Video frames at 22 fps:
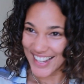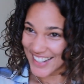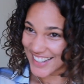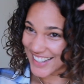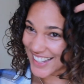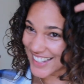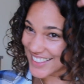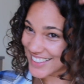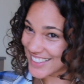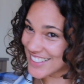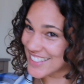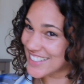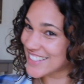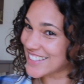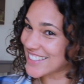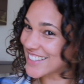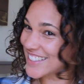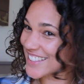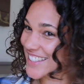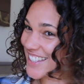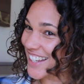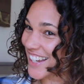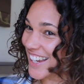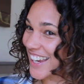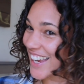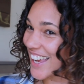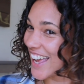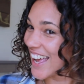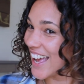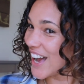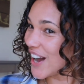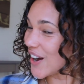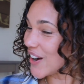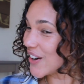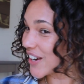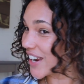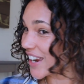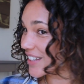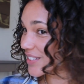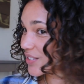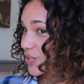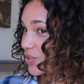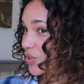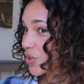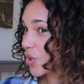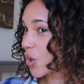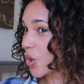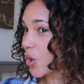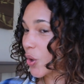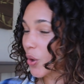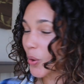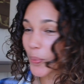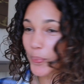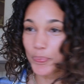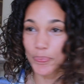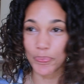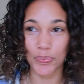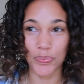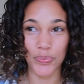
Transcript: That's interesting. Okay, so